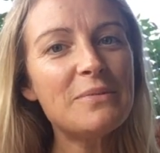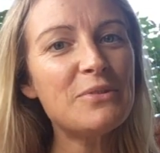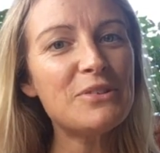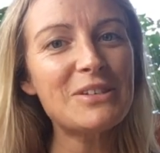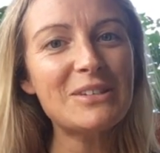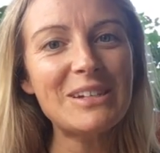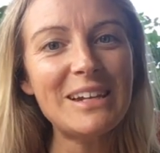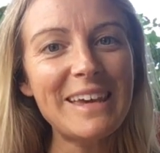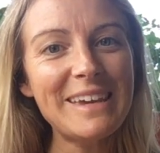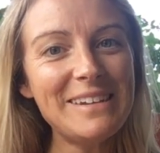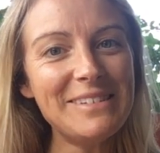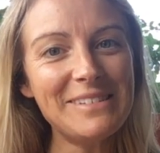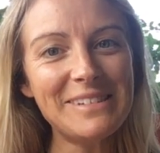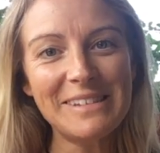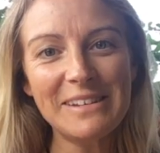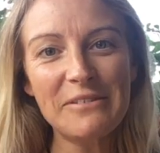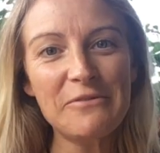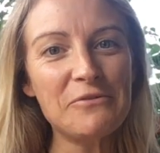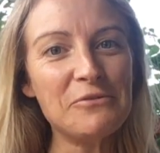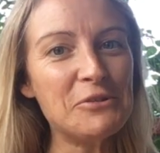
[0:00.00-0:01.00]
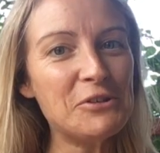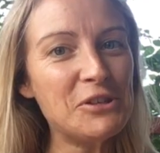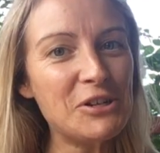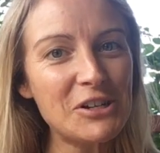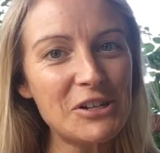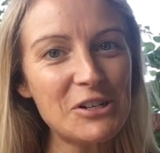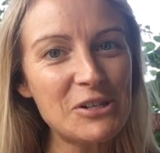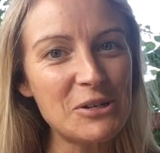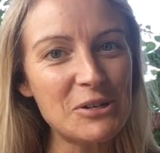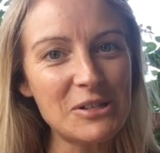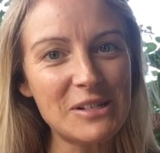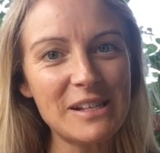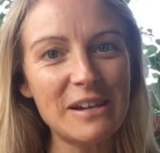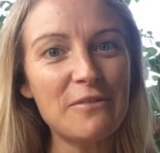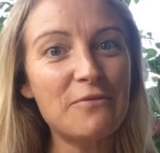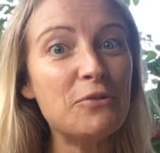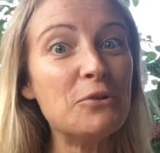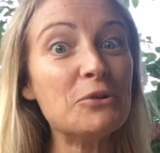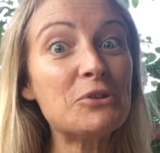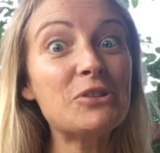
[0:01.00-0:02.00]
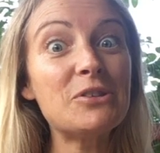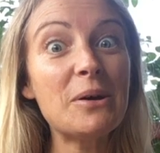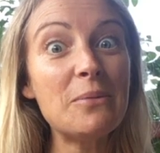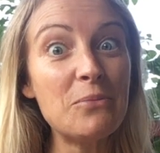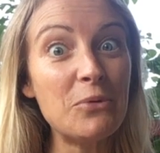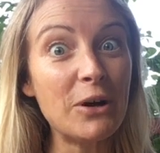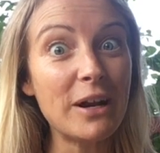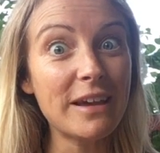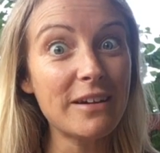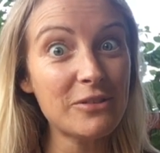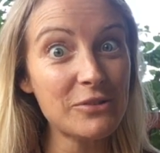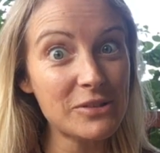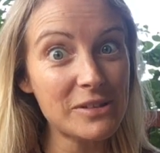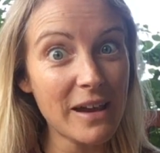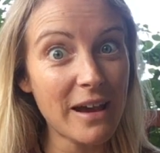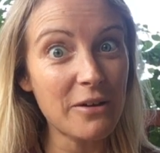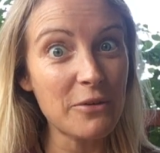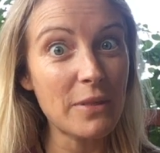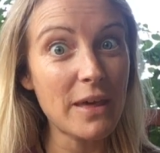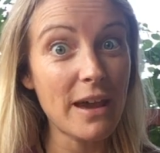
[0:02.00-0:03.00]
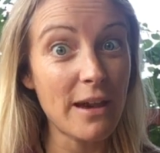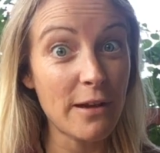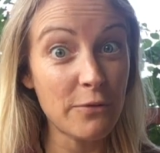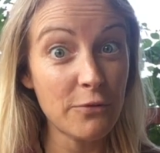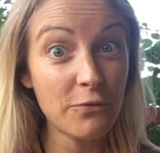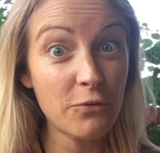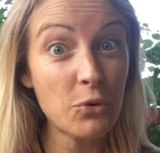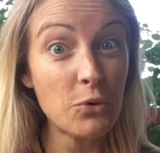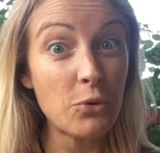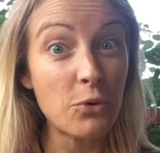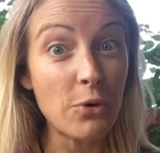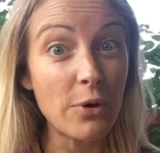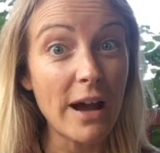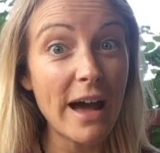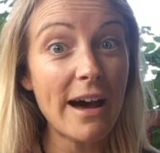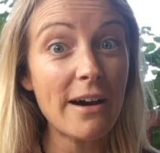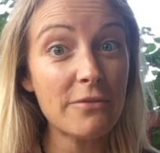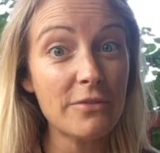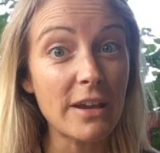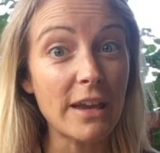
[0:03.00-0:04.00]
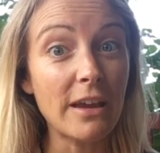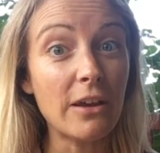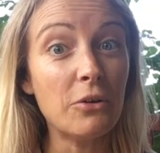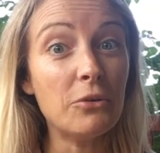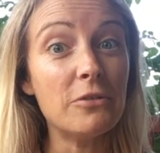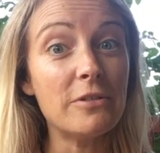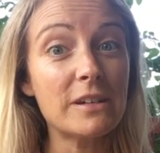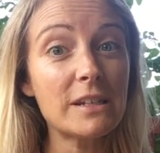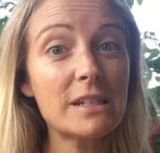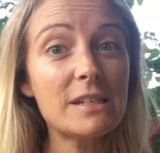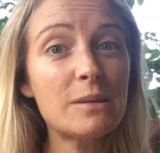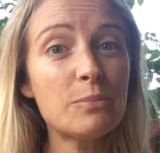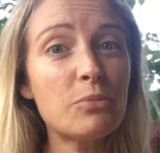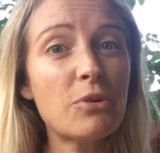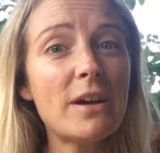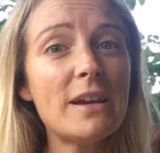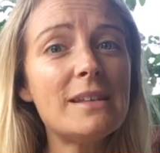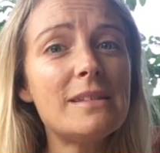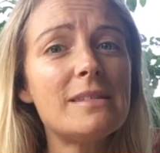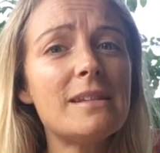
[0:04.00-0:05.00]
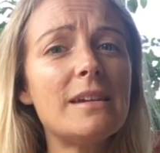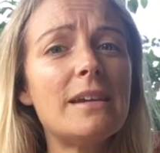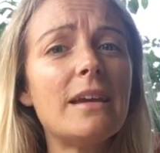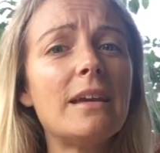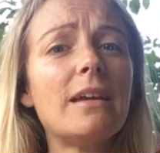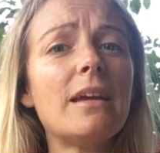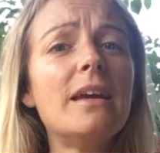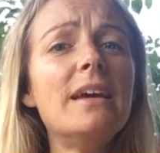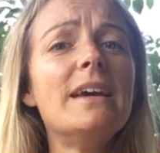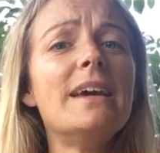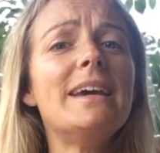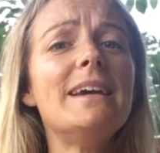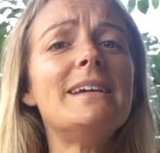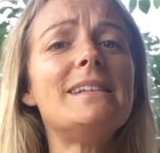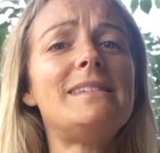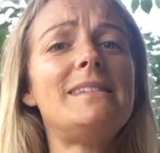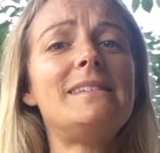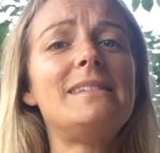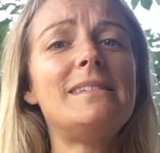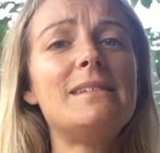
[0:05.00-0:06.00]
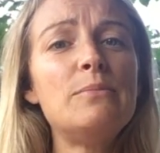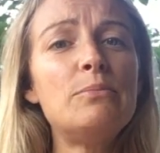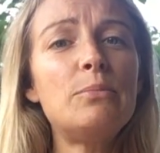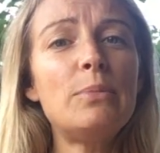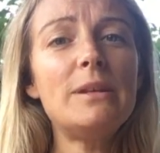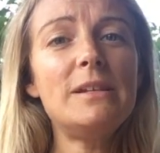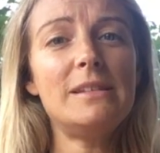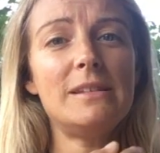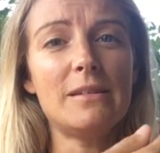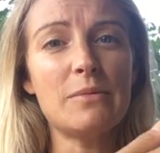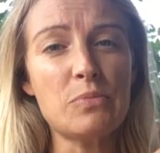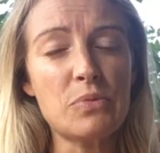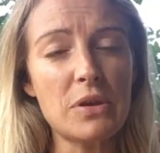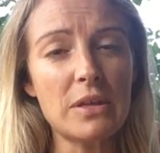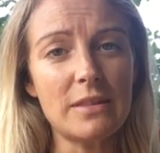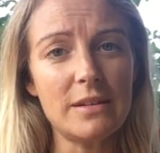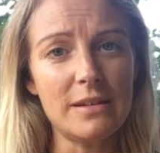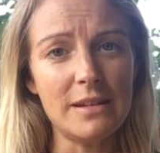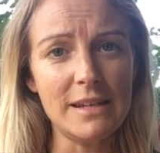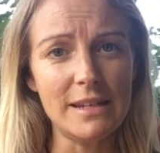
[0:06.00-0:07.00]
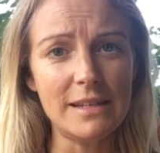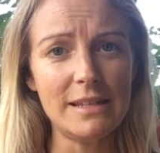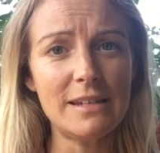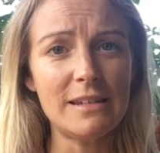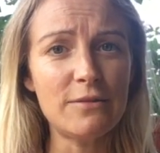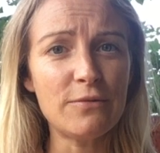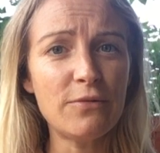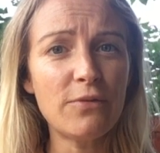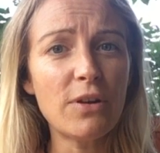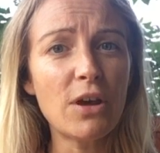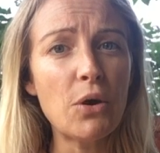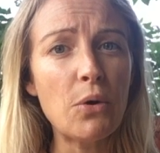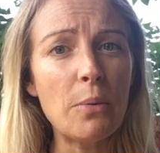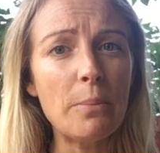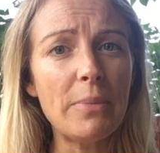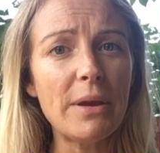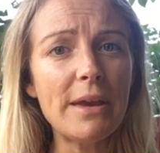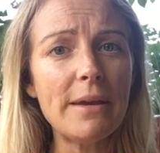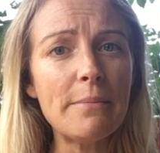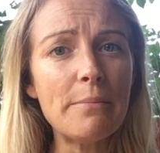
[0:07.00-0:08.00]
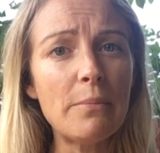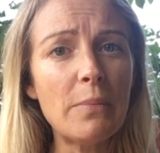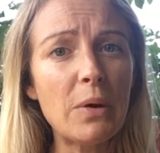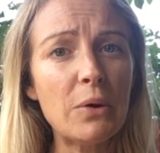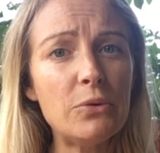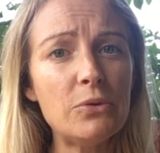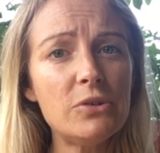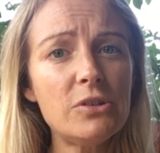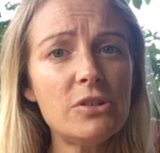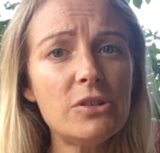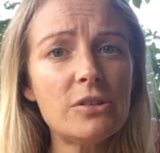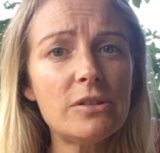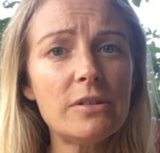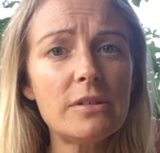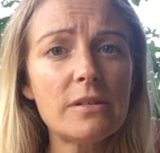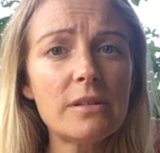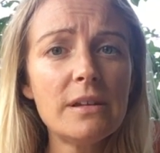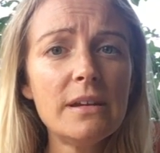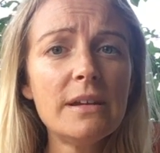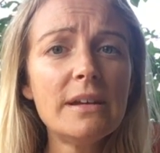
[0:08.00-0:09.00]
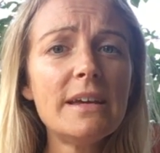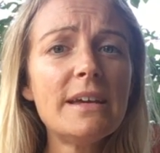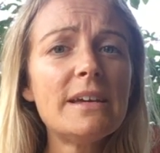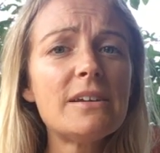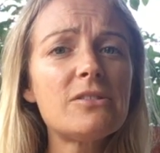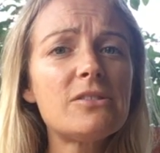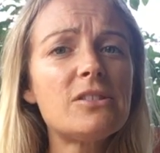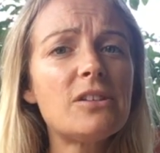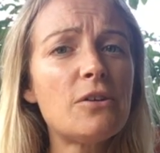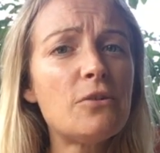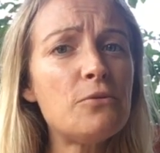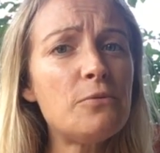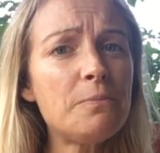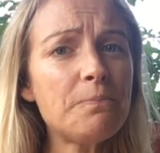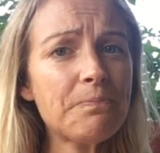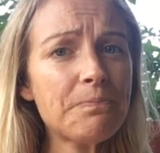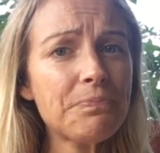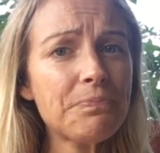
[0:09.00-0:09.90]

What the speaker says: slate yourself or judge yourself or someone else out there for having or expressing. It's simply something that needs to flow and be in motion. So